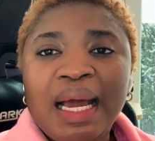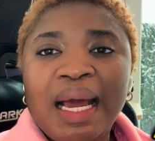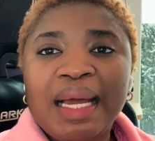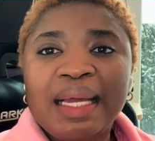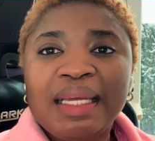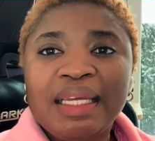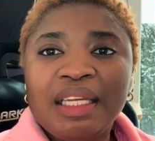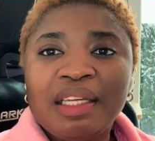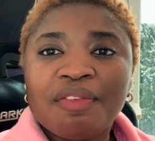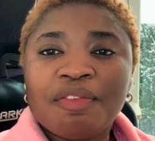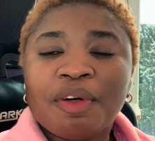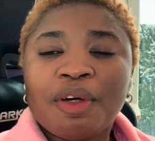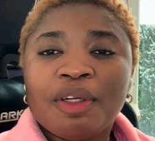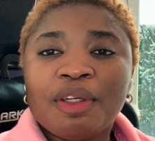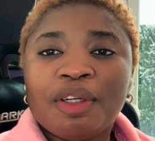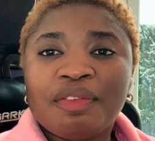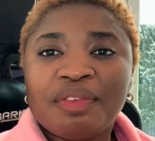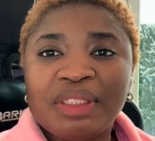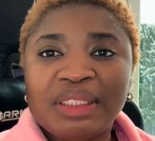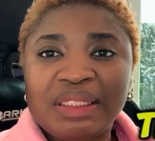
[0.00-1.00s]
and give
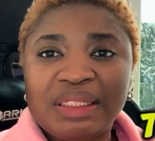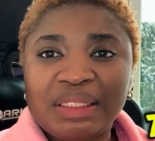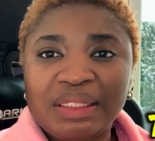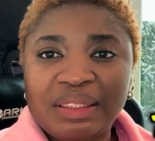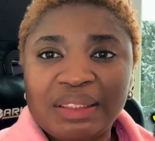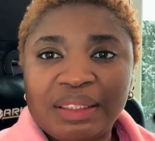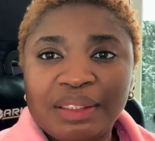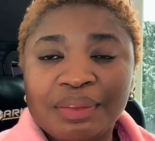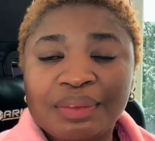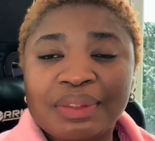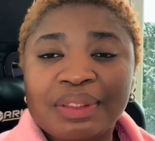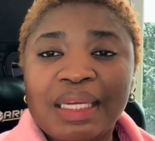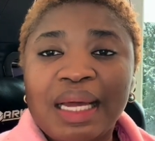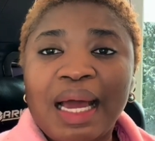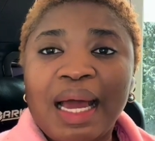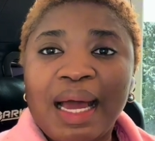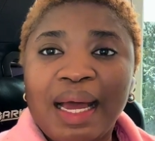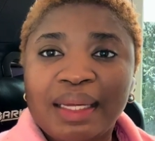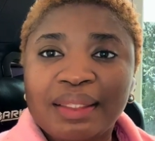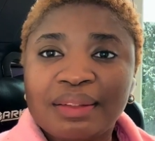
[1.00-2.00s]
all of the details
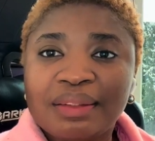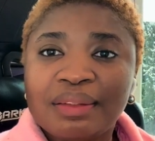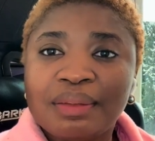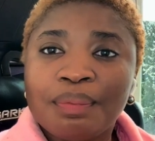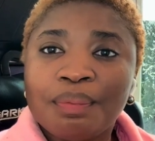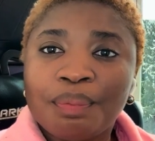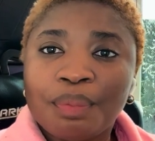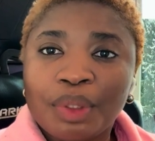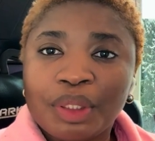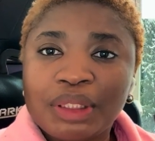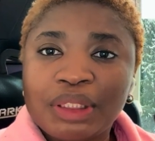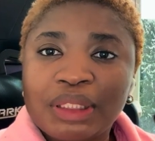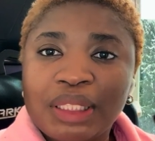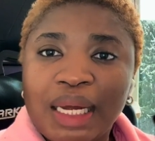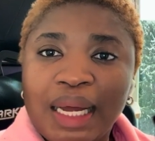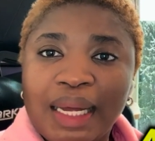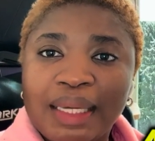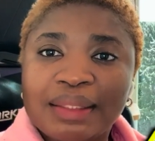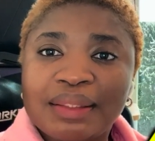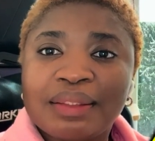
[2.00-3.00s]
as much
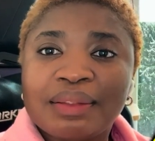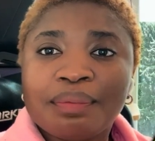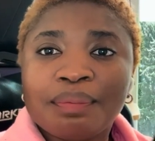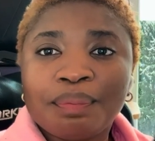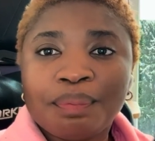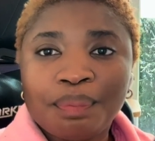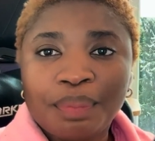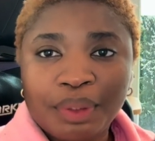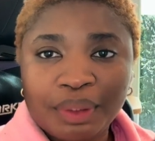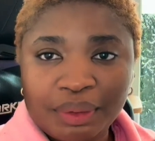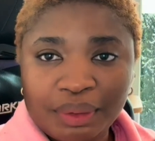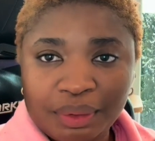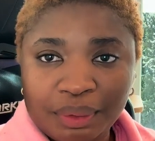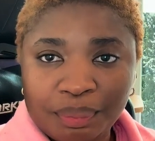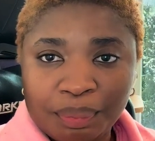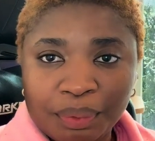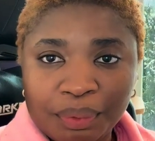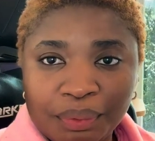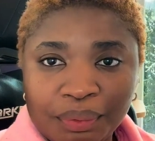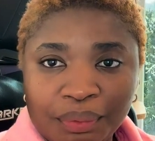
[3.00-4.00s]
as
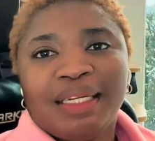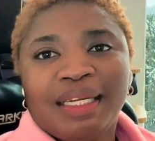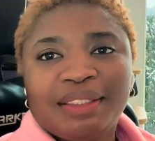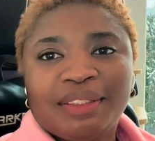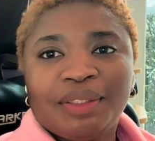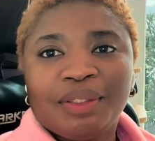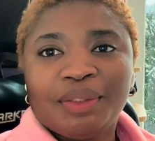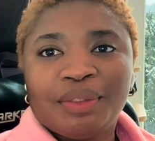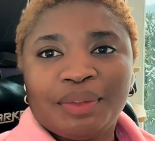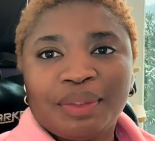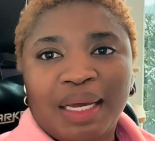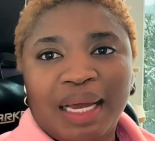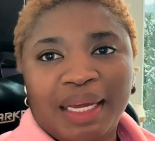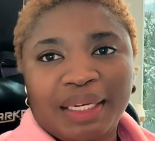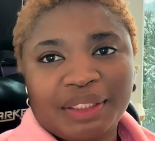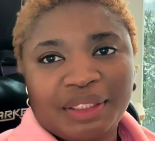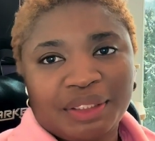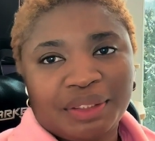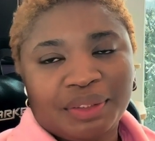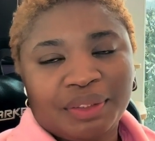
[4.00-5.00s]
possible. Let's go to
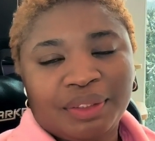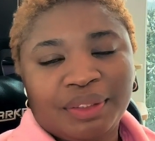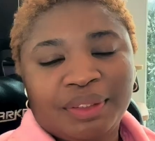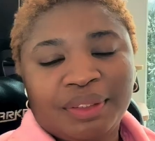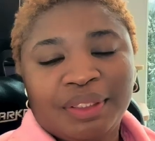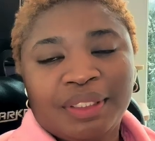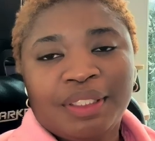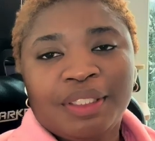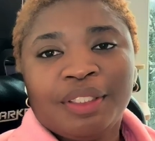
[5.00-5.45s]
actions.